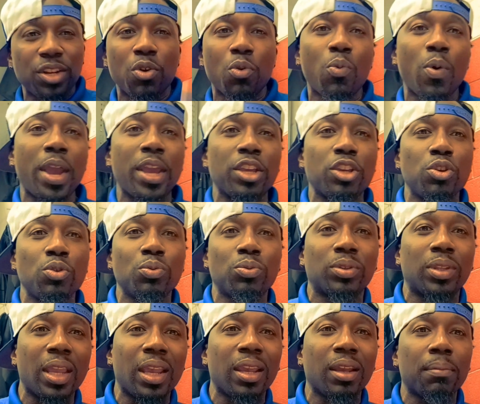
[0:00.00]
in the way you
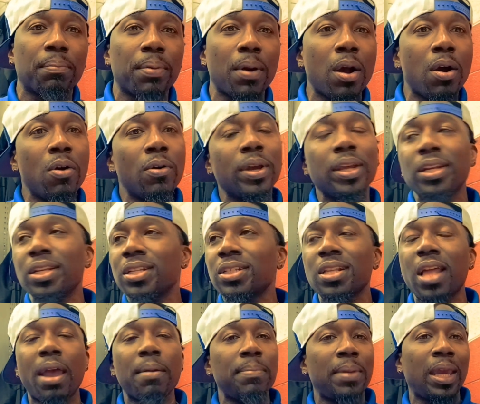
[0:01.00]
think, bro. And it's
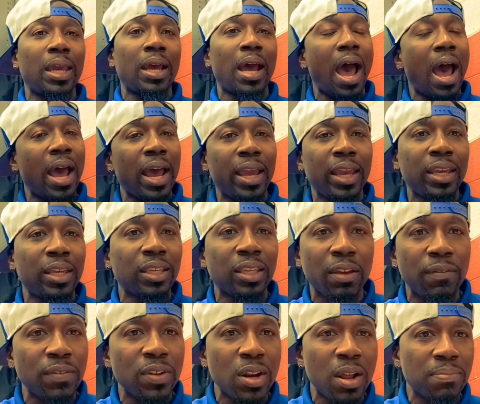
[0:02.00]
like, man, I ain't
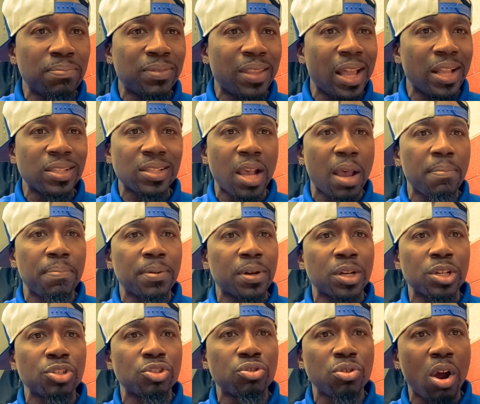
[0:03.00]
giving up that type of
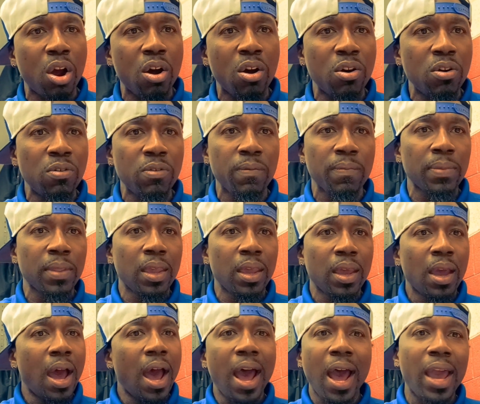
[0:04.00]
control.
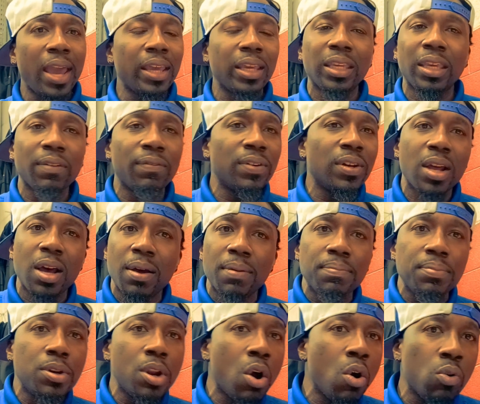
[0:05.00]
I ain't giving
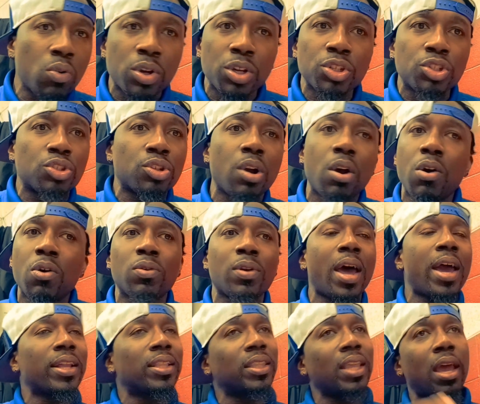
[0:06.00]
up no control
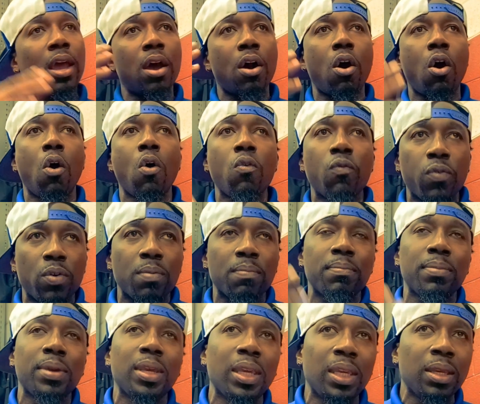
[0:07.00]
like that over
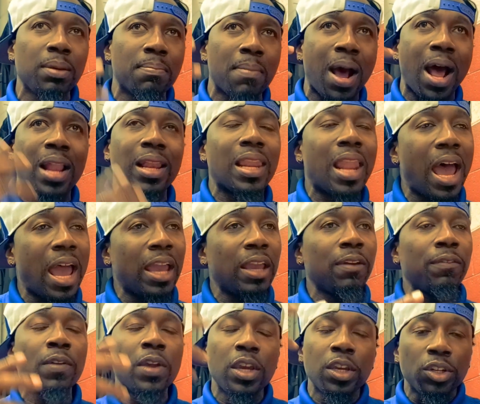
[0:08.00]
me, my
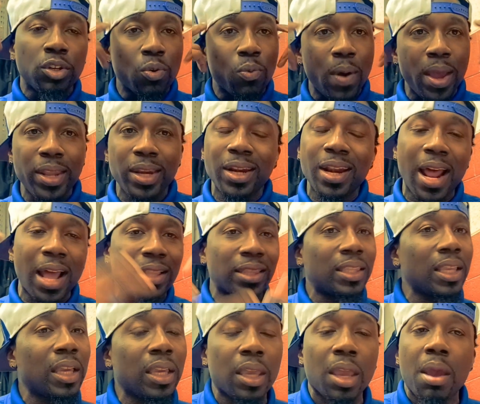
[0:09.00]
life, the way that I
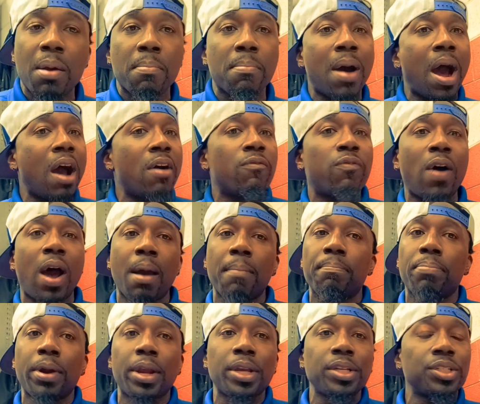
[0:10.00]
think, and my
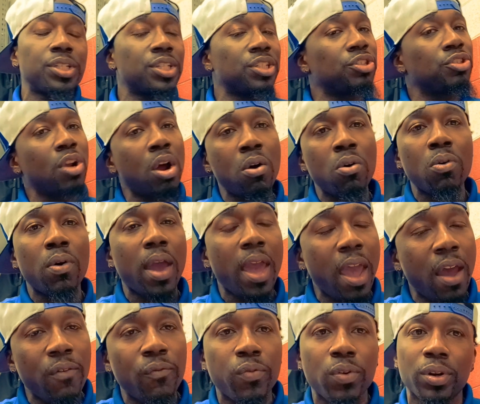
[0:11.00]
vibration. Don't
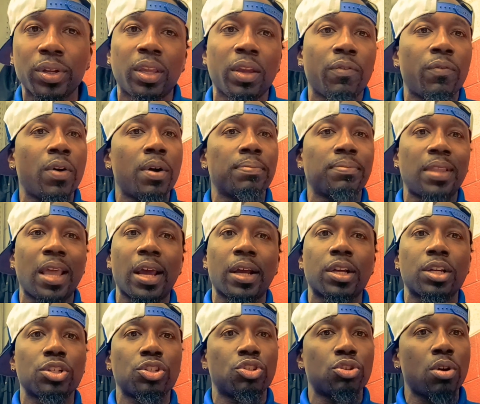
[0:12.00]
ever give up
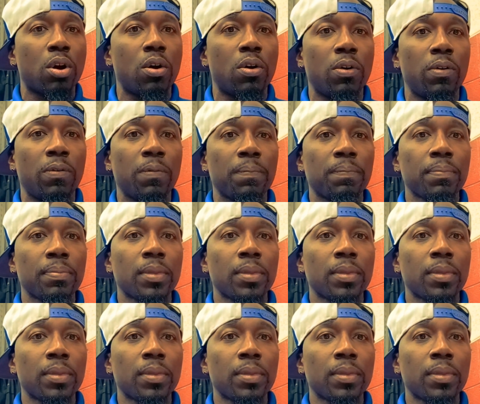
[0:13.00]
that control.